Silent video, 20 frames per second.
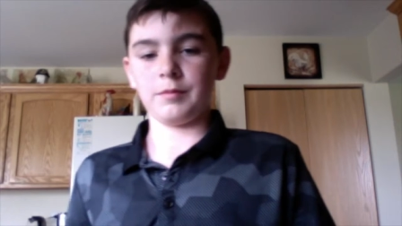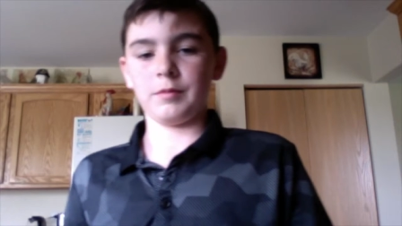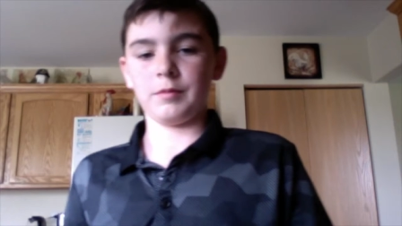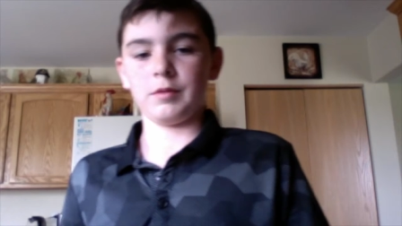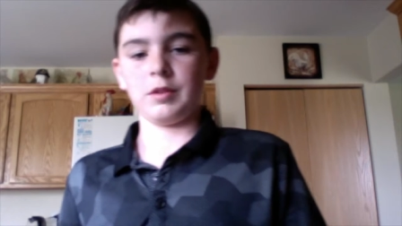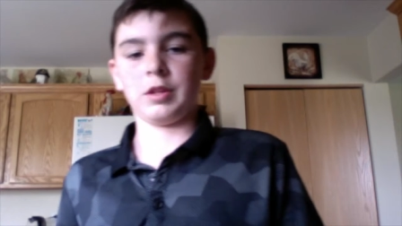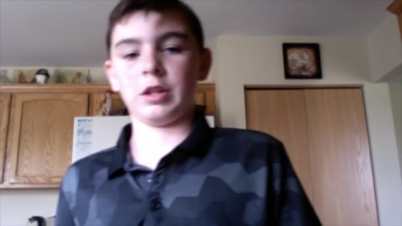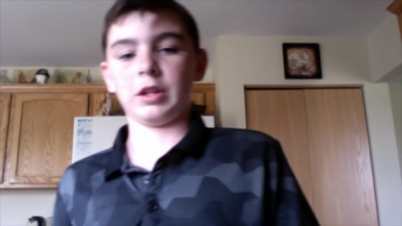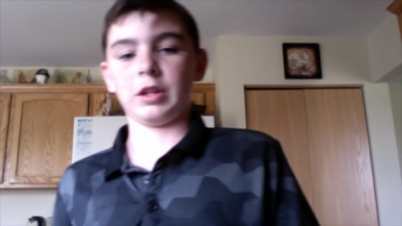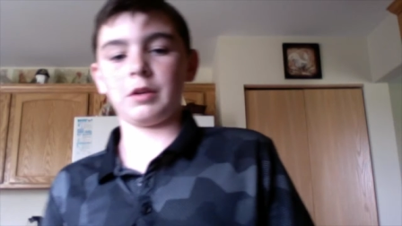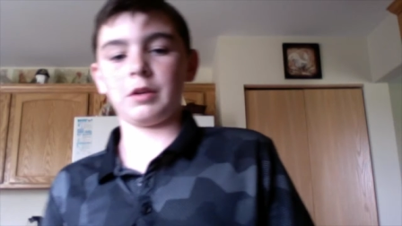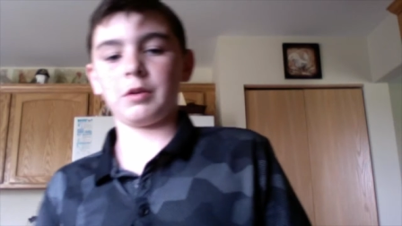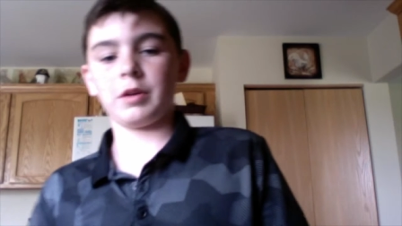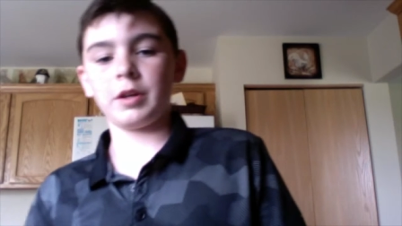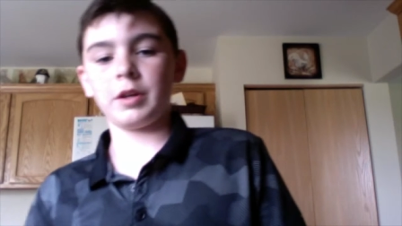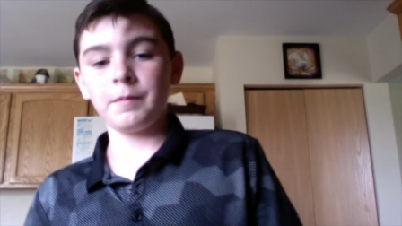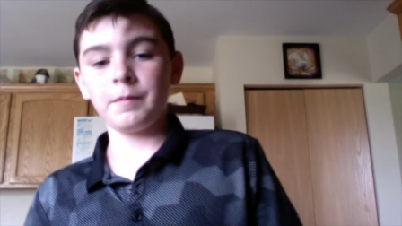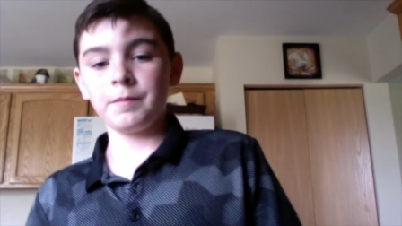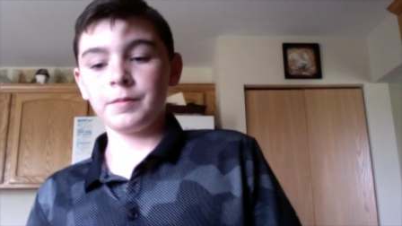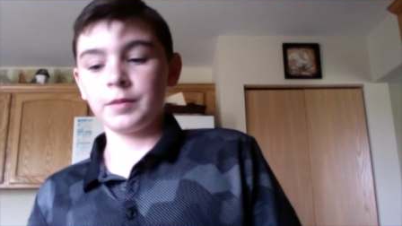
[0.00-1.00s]
The
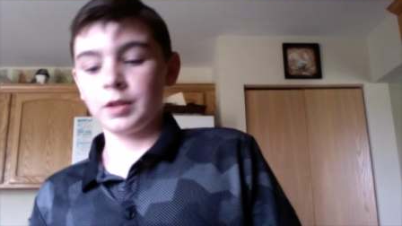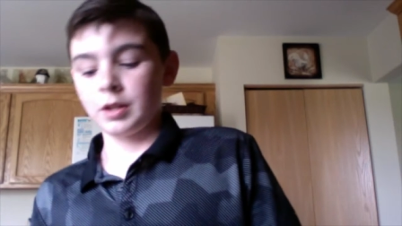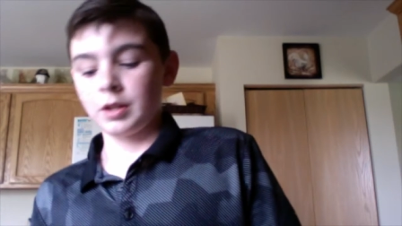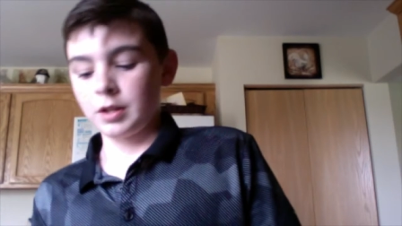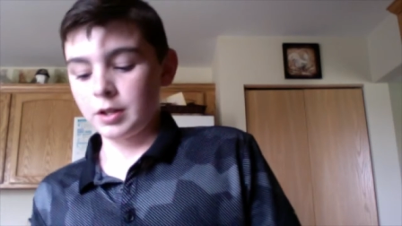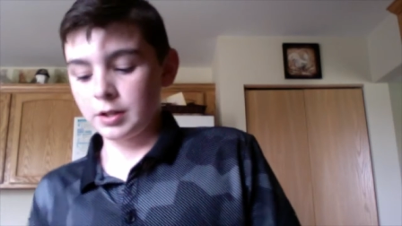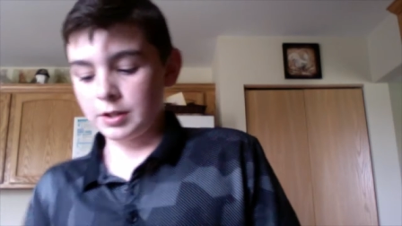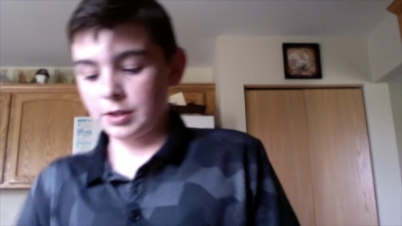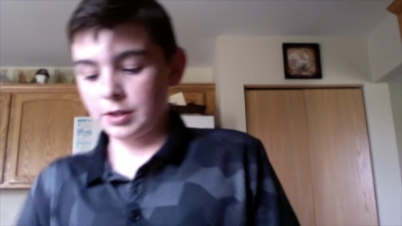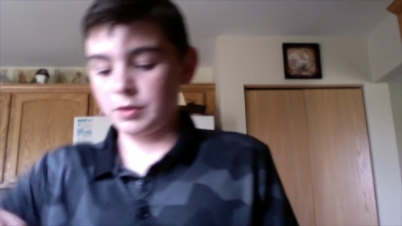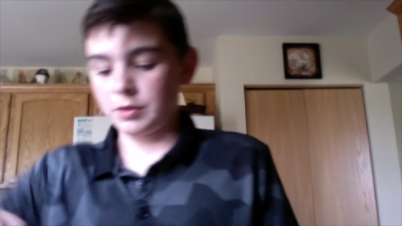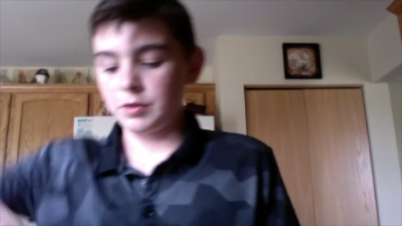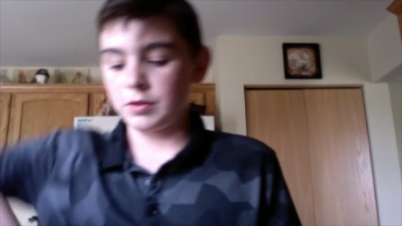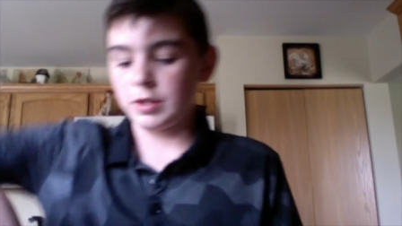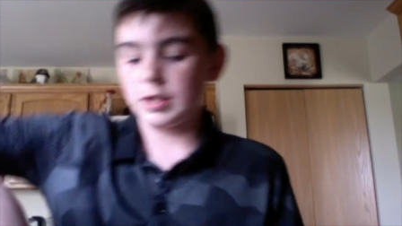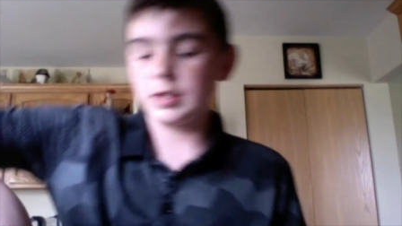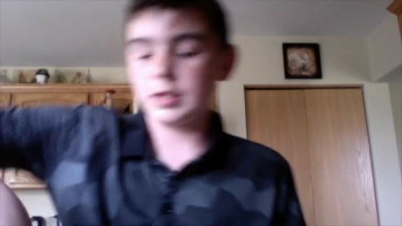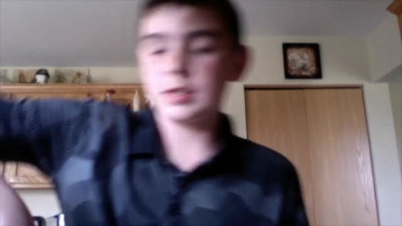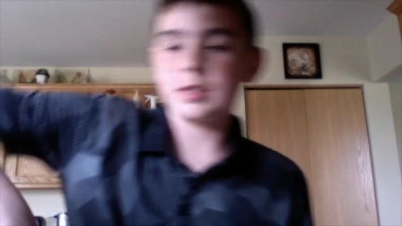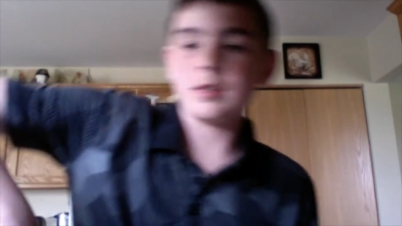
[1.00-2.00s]
liquid, to do
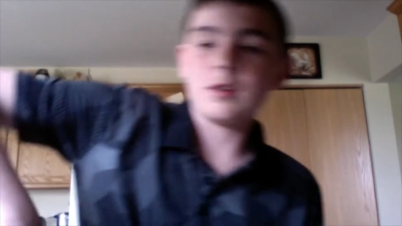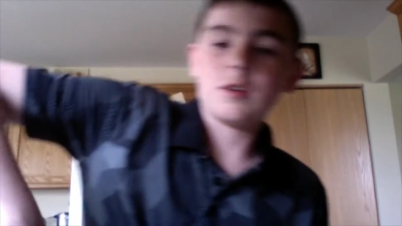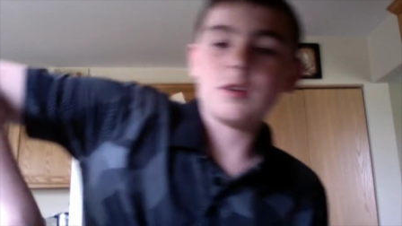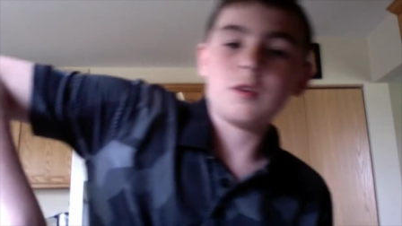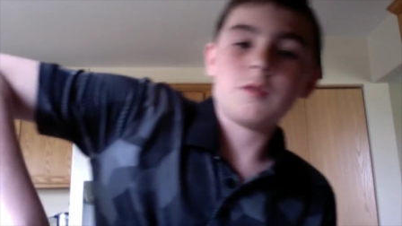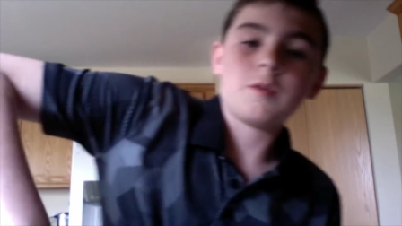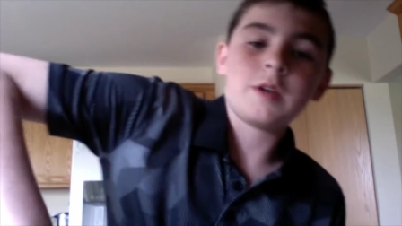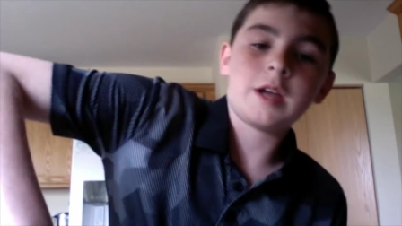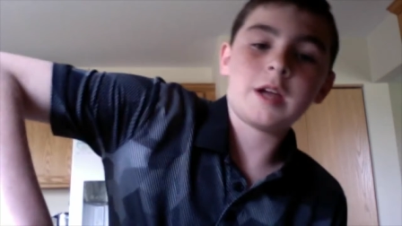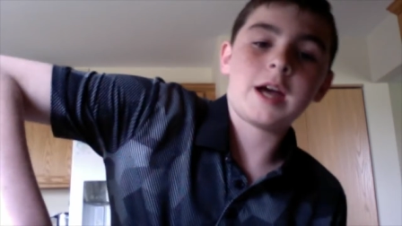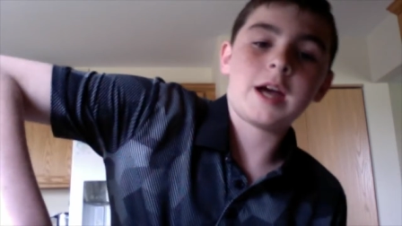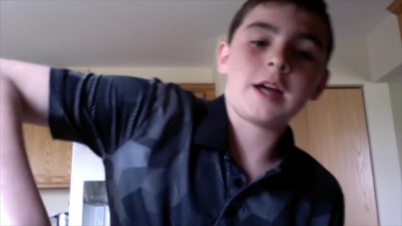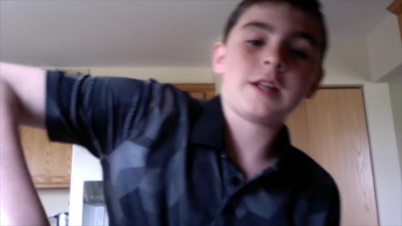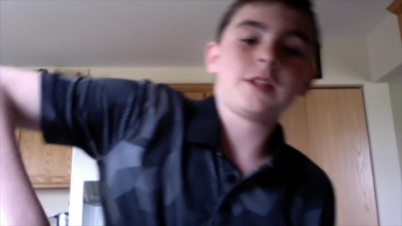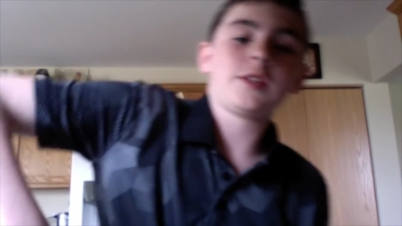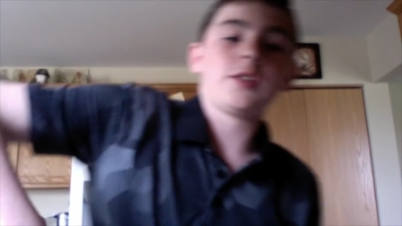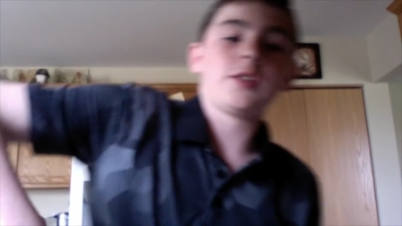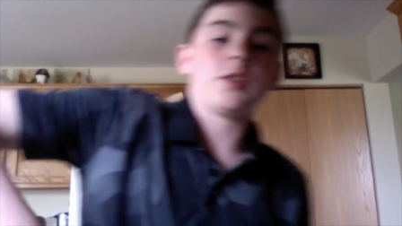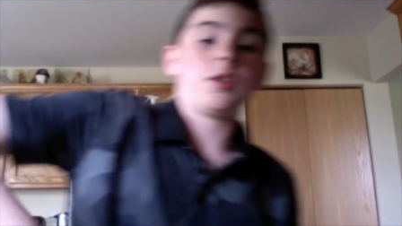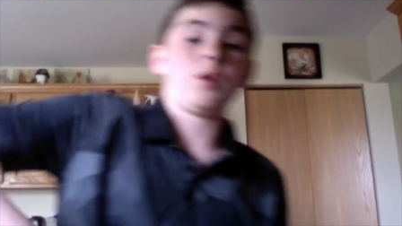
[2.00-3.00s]
this, we
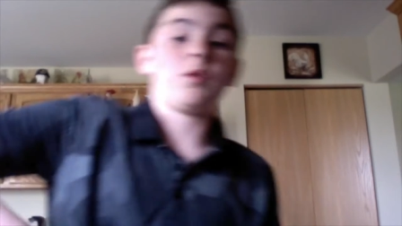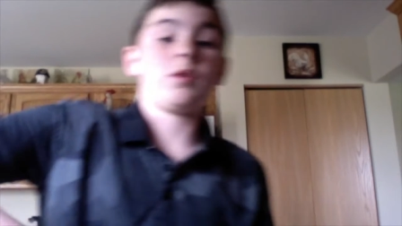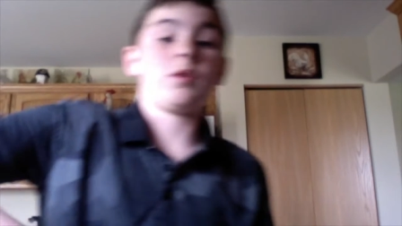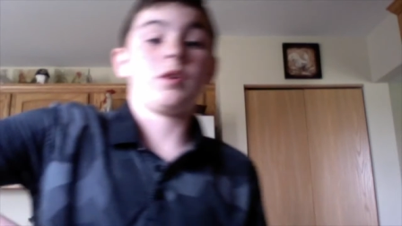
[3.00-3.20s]
had to